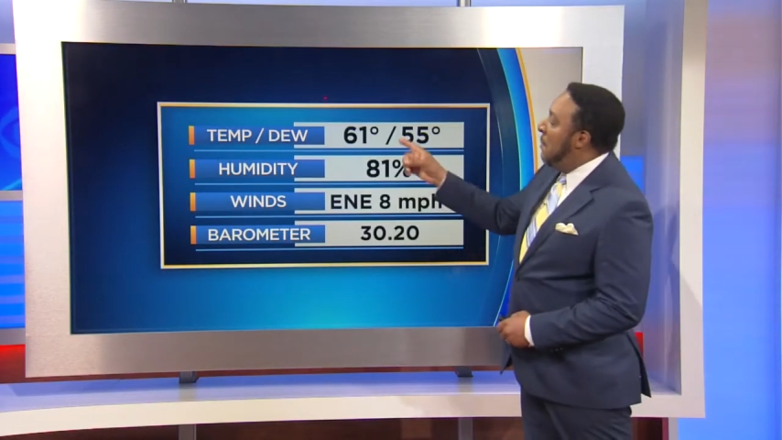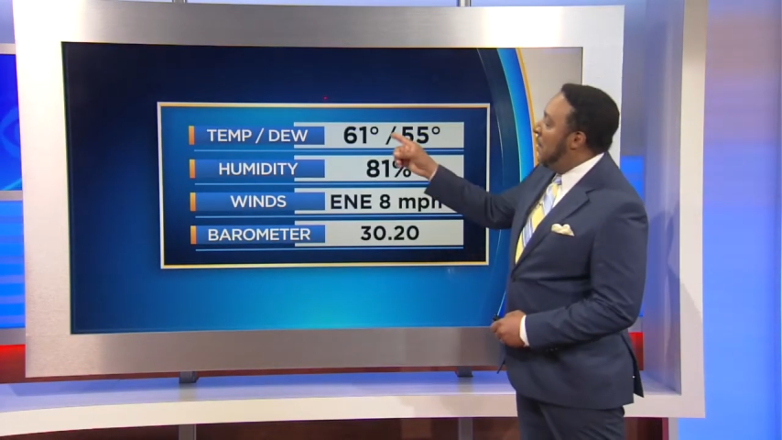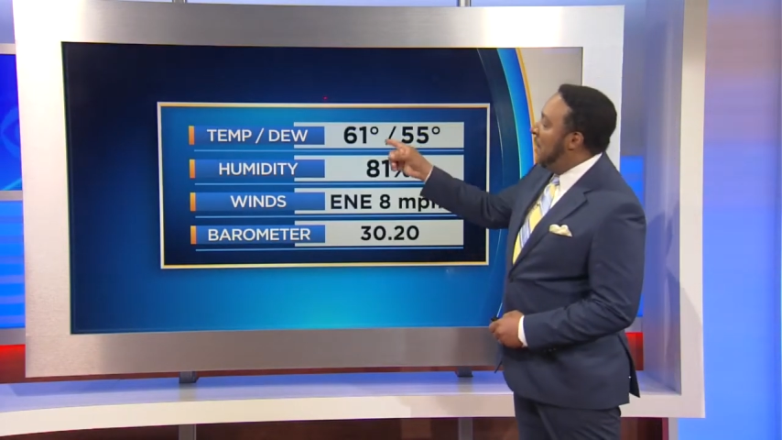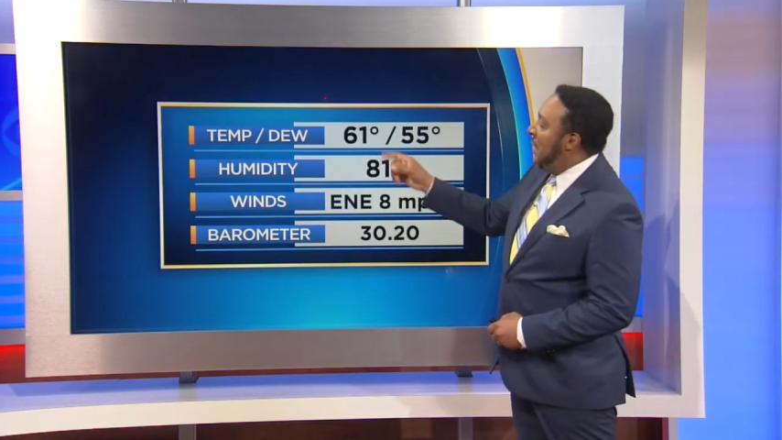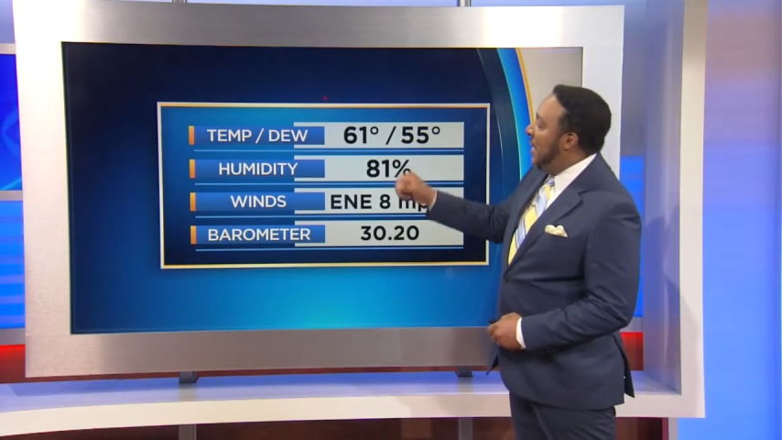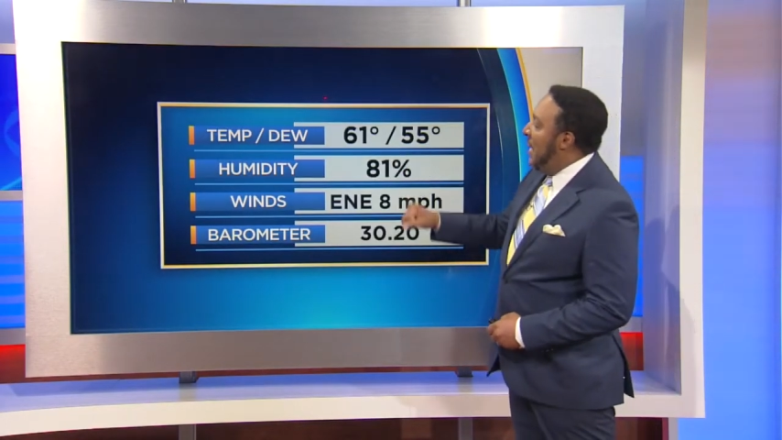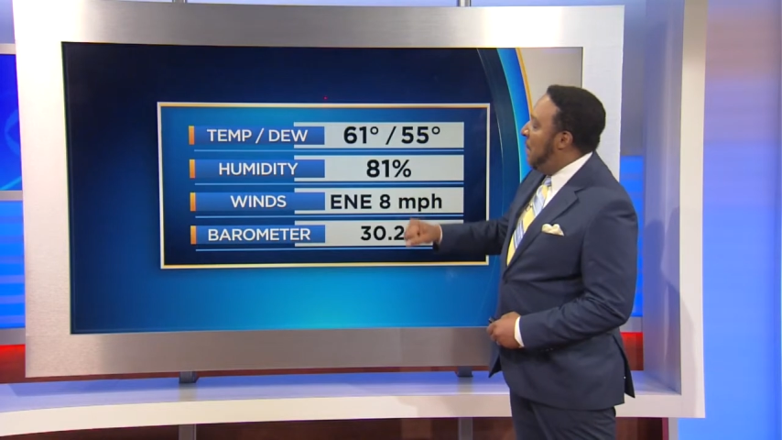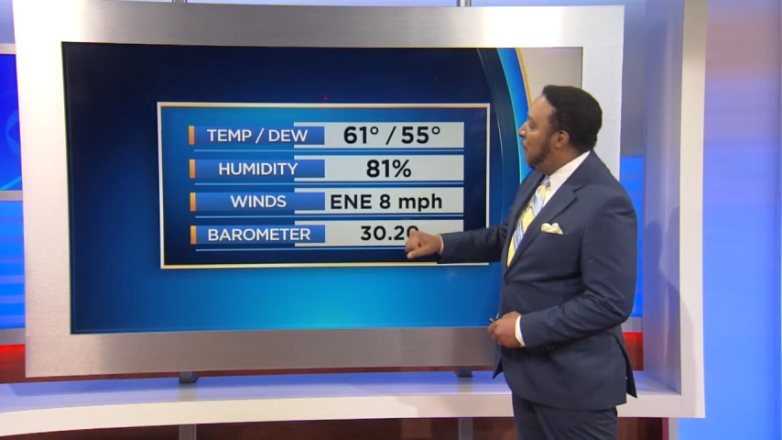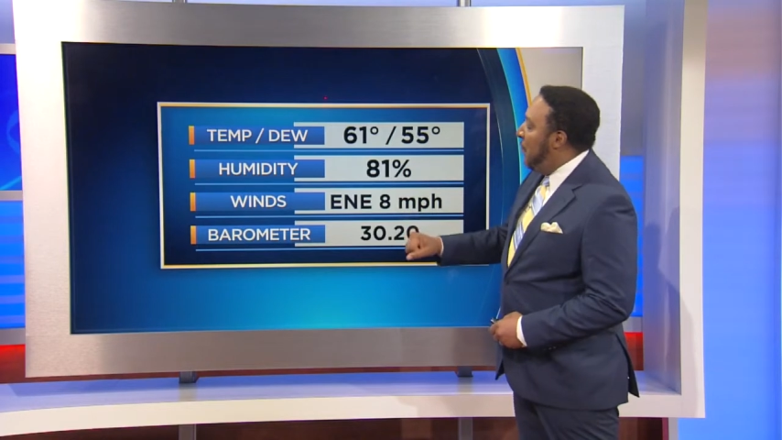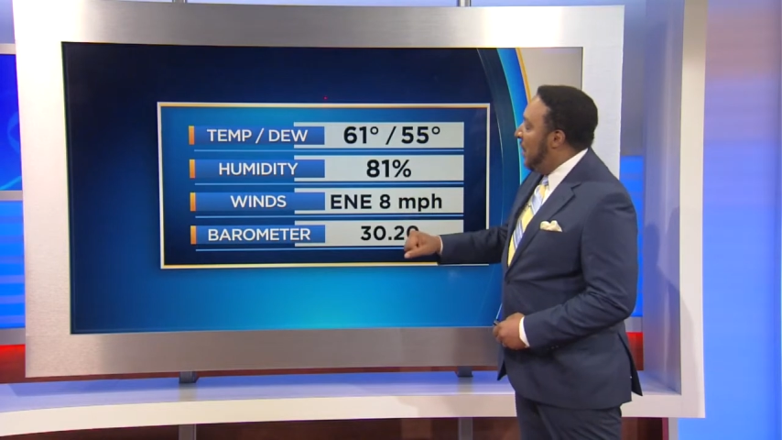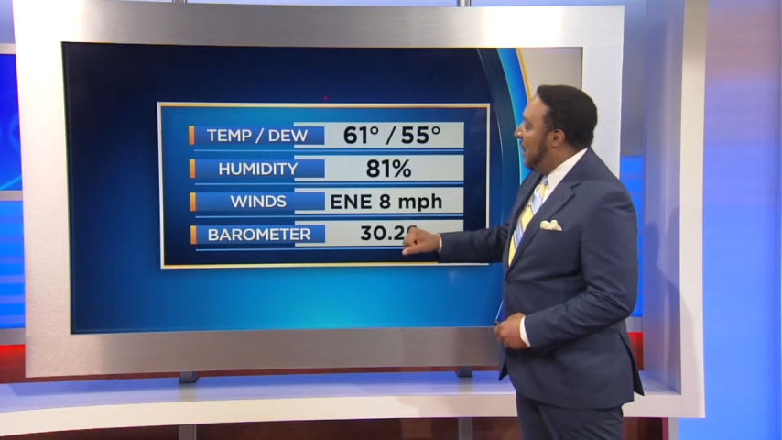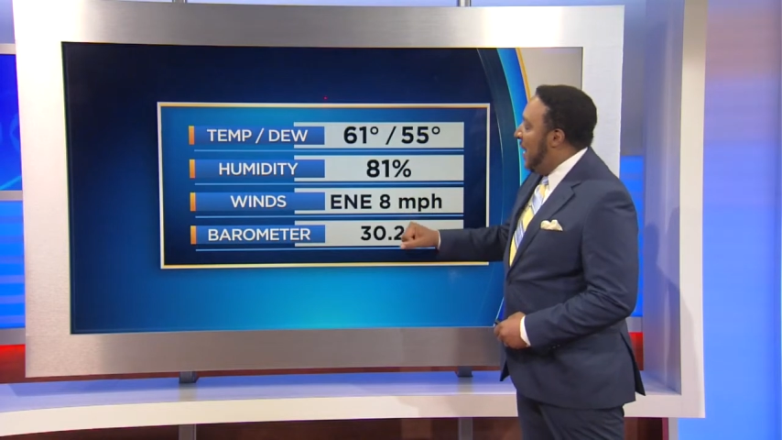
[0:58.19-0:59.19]
But again,
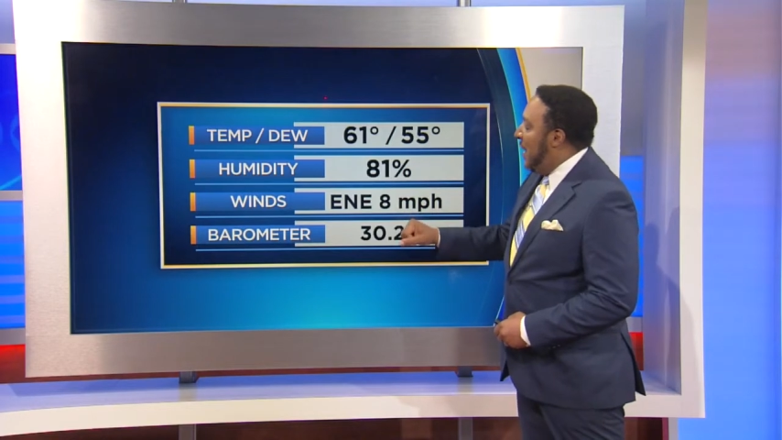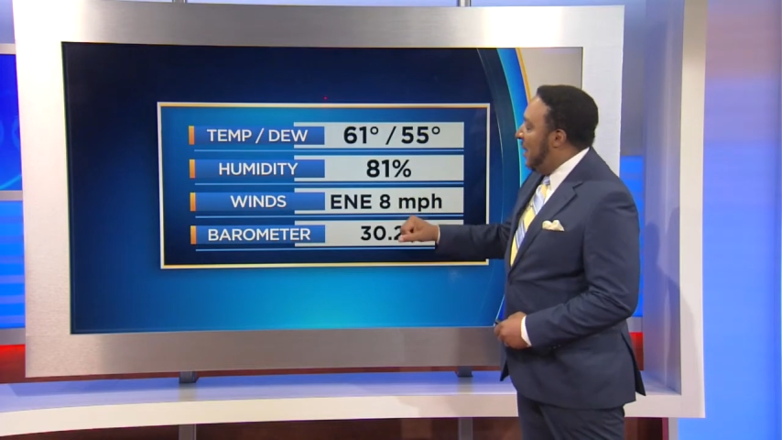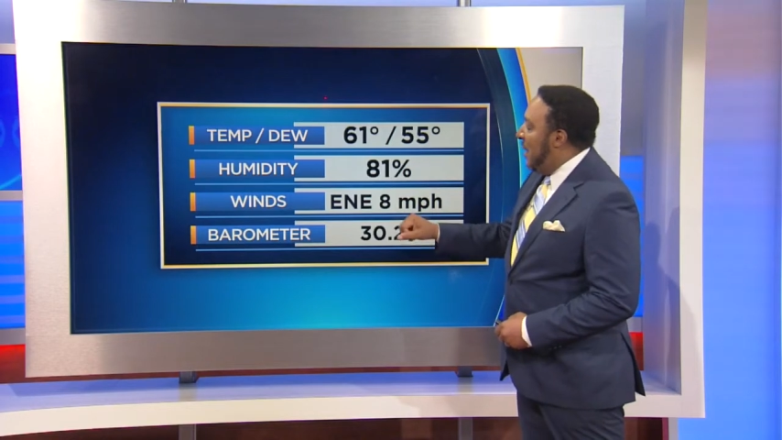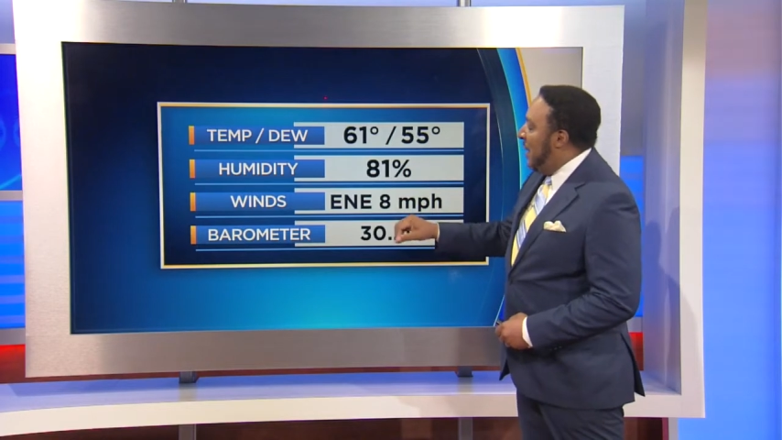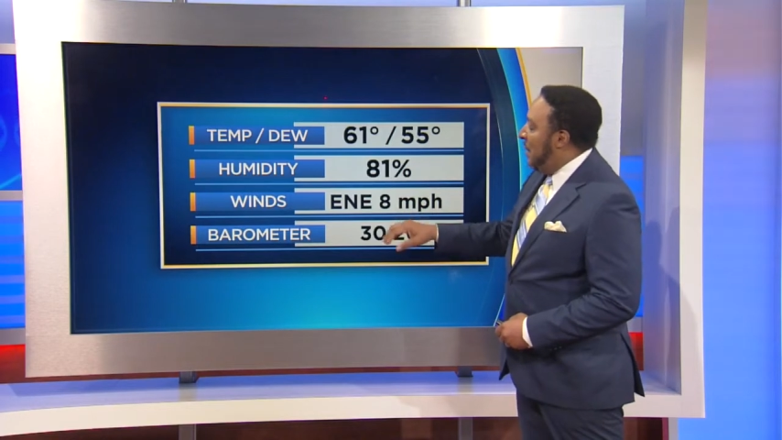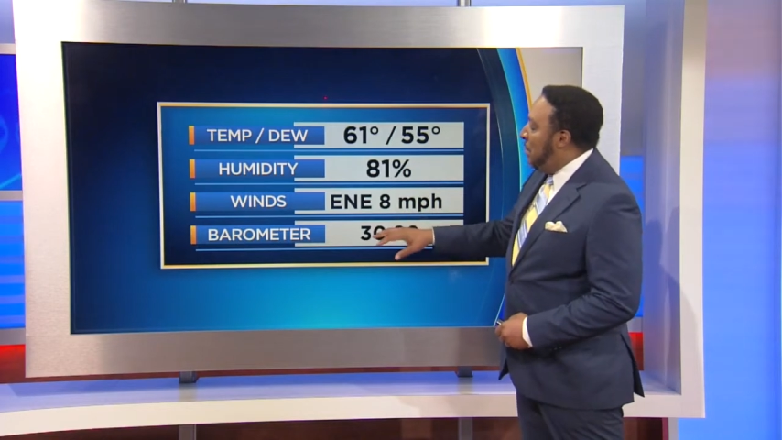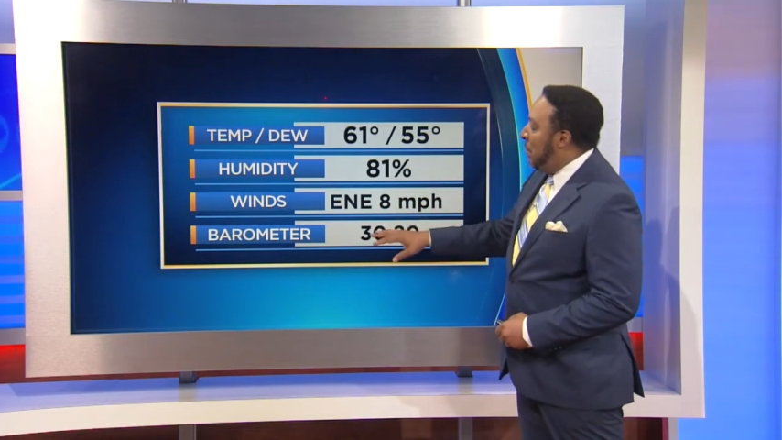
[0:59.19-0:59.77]
that uh,